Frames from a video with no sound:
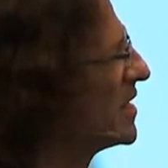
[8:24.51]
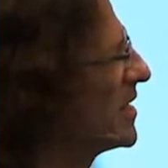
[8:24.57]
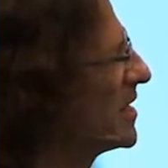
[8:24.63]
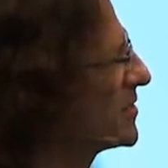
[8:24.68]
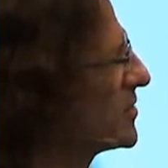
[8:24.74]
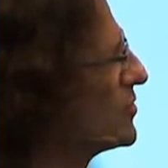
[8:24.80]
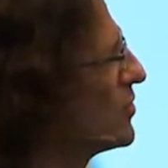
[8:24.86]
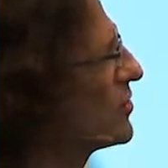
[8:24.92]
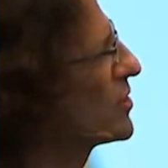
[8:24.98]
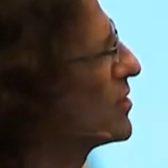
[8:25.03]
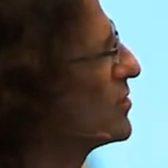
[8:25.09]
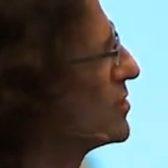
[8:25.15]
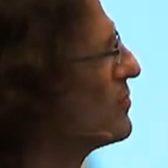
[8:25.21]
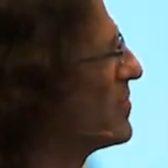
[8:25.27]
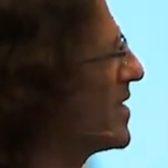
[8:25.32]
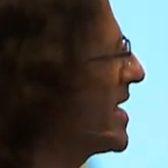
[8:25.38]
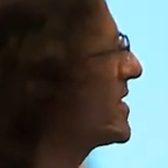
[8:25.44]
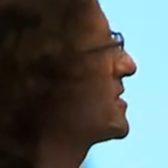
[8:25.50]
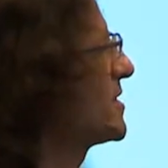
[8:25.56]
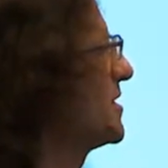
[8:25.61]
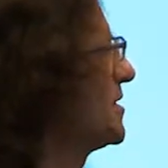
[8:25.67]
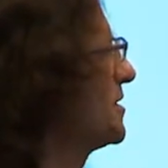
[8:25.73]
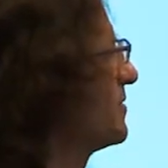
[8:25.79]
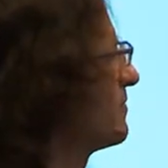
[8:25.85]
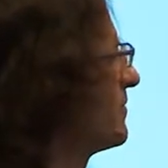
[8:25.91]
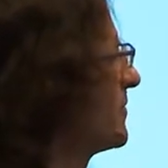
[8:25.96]
it's not going to
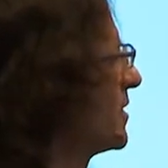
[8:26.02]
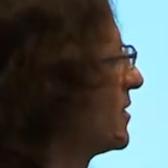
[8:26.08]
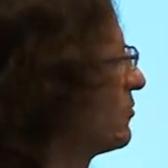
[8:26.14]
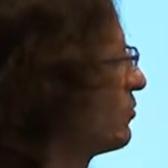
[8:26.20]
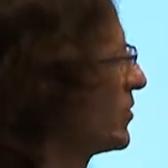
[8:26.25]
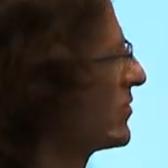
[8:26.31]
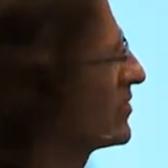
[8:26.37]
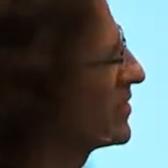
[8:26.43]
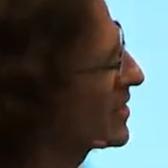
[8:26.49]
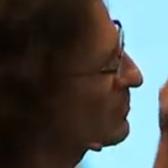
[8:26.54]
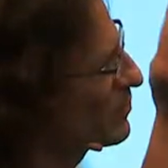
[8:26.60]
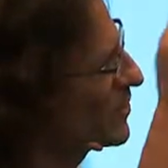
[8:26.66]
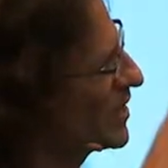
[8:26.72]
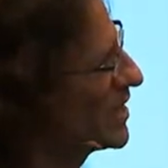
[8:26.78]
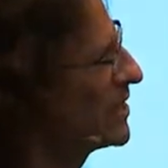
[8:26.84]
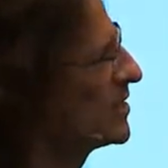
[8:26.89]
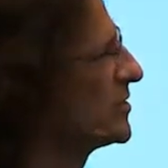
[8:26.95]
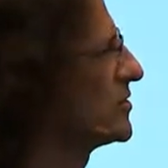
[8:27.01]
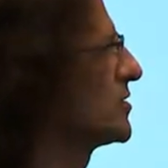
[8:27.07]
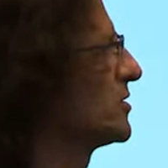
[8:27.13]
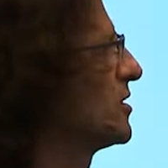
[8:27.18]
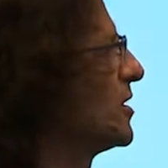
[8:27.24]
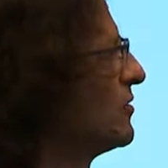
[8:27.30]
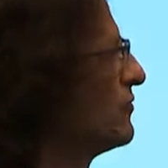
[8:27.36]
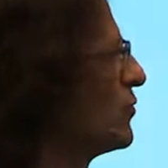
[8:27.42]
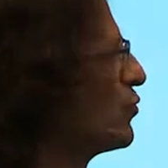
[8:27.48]
matter whether that plays
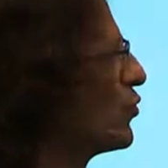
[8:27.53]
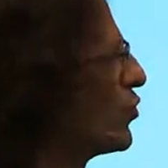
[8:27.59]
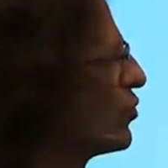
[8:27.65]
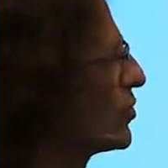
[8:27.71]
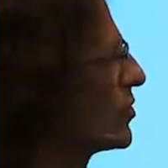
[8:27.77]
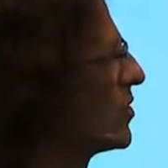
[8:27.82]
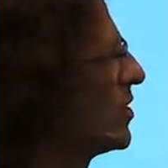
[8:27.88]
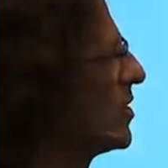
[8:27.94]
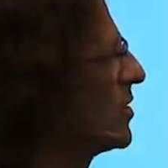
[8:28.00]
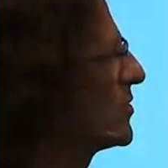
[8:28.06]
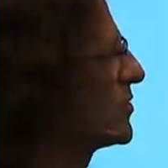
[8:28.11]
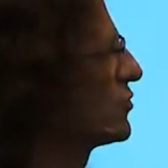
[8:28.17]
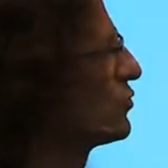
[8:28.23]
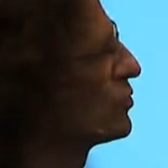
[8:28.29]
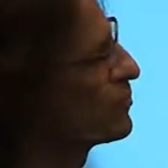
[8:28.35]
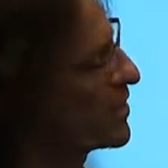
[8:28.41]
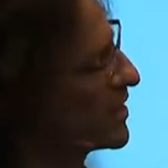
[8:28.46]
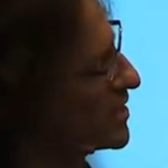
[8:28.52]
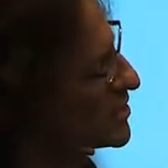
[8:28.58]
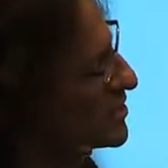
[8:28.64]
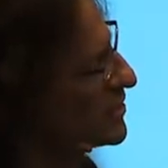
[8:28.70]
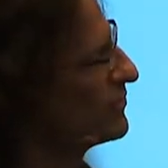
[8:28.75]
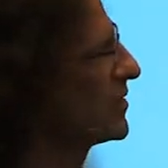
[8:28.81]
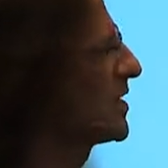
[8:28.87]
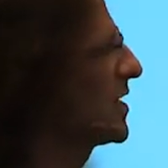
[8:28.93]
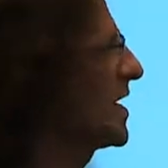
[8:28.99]
over broadcast or it plays
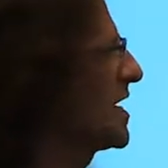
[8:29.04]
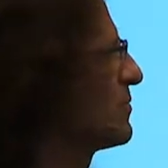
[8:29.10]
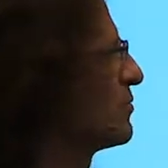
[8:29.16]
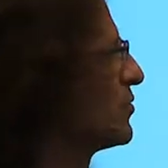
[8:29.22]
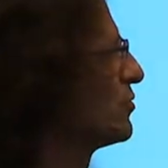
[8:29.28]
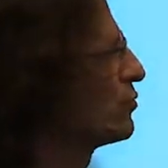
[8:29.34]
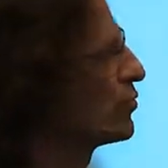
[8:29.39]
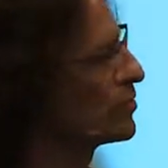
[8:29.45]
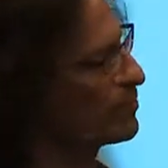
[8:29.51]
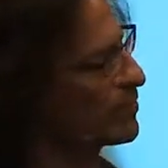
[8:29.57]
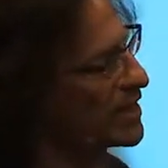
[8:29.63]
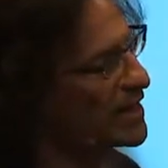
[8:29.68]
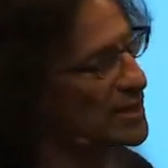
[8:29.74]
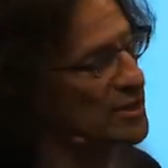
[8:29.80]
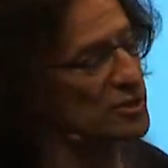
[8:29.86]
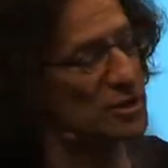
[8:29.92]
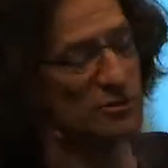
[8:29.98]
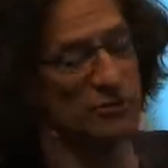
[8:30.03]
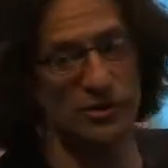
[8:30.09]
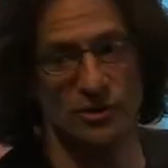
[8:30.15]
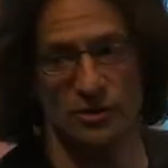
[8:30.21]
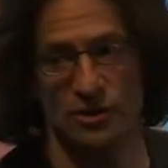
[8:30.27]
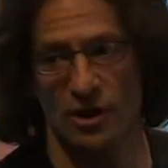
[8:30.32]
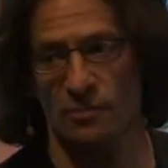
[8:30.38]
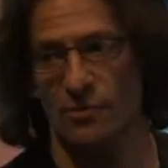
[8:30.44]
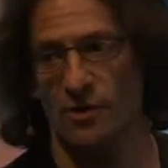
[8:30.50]
over cable or it plays over the
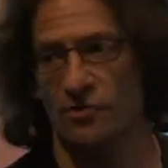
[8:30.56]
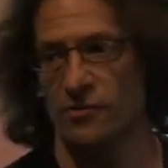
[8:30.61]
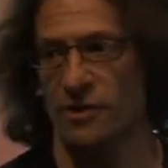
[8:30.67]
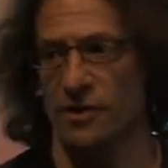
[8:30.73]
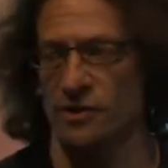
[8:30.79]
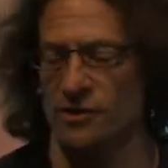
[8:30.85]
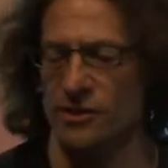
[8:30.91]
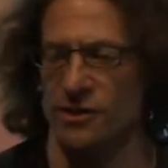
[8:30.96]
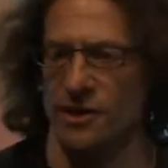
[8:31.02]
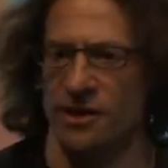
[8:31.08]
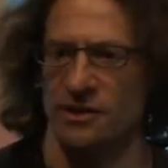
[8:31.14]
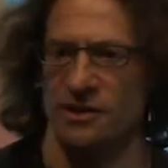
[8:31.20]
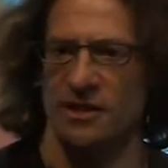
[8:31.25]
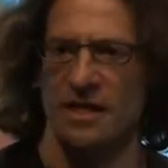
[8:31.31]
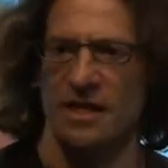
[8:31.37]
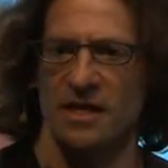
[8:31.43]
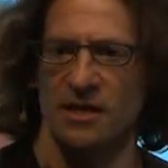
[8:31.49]
top of the internet.